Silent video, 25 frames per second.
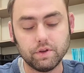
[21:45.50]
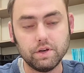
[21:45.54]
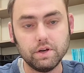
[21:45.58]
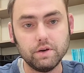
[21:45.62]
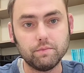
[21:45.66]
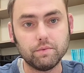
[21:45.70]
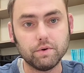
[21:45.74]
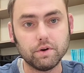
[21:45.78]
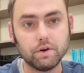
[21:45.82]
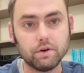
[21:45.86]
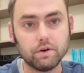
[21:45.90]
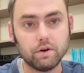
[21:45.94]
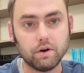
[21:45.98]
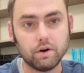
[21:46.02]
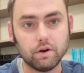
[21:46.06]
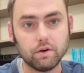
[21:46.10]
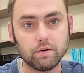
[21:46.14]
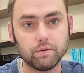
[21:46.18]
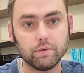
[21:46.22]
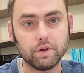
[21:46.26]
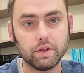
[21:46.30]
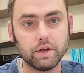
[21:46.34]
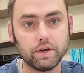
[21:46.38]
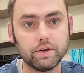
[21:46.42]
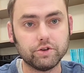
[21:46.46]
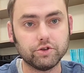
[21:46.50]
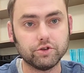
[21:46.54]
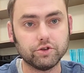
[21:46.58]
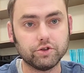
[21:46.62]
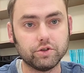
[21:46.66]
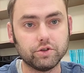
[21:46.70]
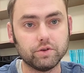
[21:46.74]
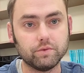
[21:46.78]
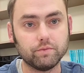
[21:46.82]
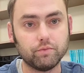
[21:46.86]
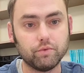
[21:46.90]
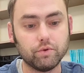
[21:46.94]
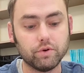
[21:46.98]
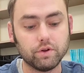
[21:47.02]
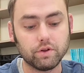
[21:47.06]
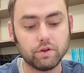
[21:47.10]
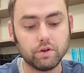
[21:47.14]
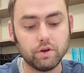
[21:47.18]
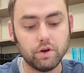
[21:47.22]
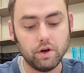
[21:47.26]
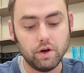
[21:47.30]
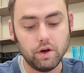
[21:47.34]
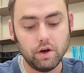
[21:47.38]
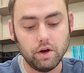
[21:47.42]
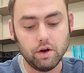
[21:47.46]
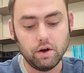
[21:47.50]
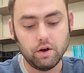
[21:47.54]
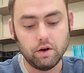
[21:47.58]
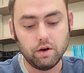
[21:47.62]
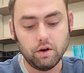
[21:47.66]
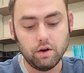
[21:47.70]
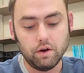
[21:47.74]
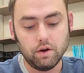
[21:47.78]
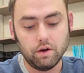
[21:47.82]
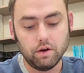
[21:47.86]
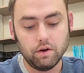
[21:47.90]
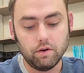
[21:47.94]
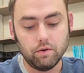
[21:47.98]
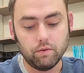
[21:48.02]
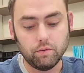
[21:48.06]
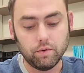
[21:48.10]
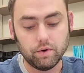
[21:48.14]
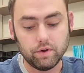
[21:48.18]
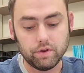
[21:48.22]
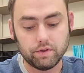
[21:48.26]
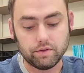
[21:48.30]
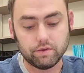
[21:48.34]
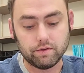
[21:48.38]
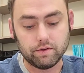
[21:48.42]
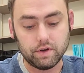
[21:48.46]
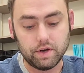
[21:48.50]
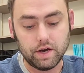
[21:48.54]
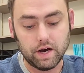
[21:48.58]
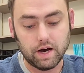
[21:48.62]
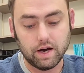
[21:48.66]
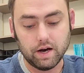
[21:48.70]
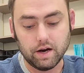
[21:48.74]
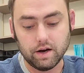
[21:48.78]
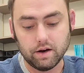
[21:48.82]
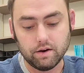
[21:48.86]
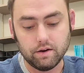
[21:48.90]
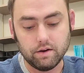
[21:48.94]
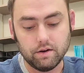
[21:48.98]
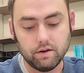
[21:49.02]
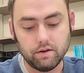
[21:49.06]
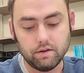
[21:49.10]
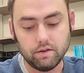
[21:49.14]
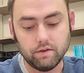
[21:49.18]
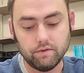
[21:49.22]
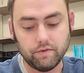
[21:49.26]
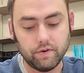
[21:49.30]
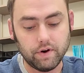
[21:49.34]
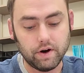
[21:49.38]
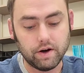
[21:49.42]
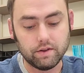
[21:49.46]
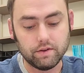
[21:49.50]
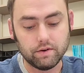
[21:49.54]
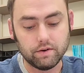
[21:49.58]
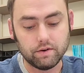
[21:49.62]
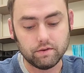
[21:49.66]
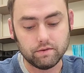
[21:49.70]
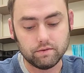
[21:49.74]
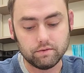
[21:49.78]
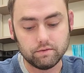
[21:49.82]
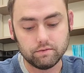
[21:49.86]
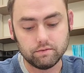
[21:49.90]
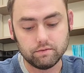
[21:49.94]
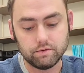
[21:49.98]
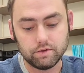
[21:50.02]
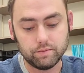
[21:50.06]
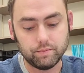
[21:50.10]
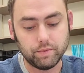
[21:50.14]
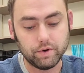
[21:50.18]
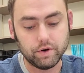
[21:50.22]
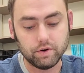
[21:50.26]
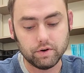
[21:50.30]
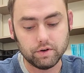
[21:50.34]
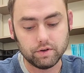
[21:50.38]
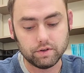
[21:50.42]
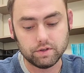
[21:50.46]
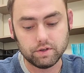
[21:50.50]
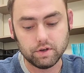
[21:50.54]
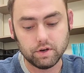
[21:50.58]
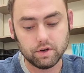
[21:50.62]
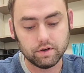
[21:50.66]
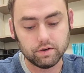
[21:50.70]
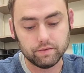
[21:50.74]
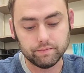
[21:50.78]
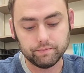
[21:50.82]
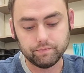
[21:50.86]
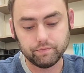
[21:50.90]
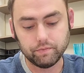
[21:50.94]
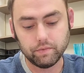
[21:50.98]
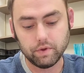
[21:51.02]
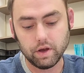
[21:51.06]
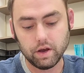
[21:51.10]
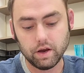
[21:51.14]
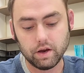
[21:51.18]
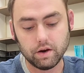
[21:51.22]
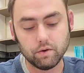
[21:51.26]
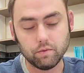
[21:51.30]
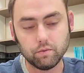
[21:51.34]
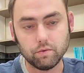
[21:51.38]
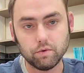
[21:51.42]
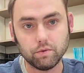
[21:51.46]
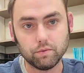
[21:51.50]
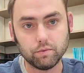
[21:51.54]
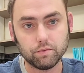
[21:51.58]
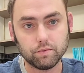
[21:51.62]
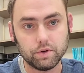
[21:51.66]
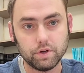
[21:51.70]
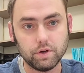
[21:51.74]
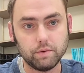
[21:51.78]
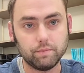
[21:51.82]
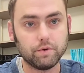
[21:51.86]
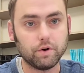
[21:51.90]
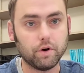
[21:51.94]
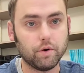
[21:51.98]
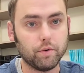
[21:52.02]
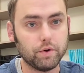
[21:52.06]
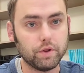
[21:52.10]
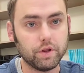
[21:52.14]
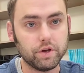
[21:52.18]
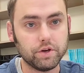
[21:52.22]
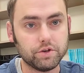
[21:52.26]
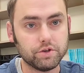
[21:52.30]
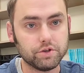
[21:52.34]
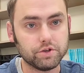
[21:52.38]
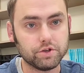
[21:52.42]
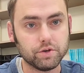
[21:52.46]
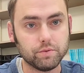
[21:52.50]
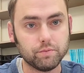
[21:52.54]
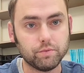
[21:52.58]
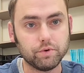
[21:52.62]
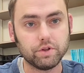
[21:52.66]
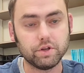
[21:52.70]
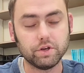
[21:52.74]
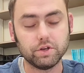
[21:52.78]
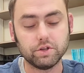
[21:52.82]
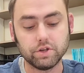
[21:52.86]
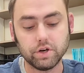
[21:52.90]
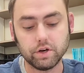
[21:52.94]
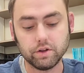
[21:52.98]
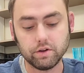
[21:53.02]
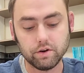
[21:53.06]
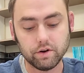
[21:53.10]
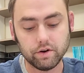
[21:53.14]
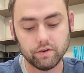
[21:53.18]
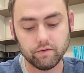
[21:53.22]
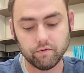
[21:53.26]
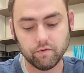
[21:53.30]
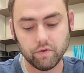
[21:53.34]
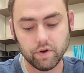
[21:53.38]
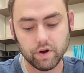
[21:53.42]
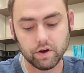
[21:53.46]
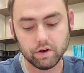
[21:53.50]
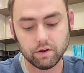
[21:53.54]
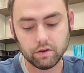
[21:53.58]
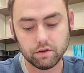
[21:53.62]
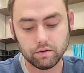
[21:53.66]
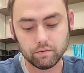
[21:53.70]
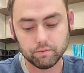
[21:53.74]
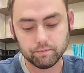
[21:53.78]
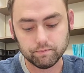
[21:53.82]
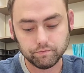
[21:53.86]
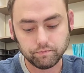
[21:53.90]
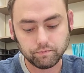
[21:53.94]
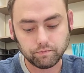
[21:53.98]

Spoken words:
deepen our relationship with God, the Father, Spirit, Son, and it will deepen our relationship with each other in faith.